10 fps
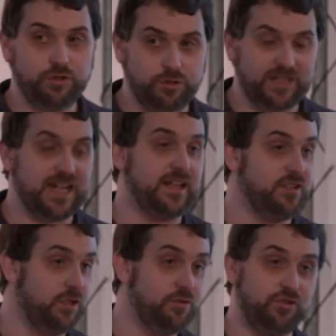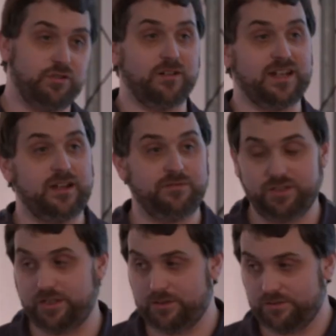you can use, you don't have
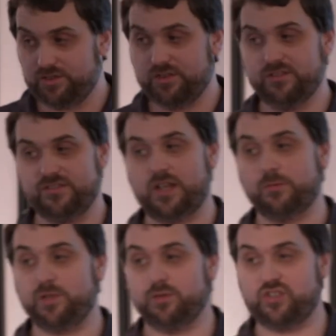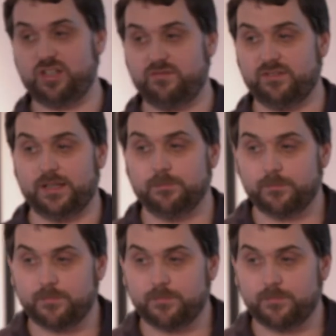to use, to help you achieve that.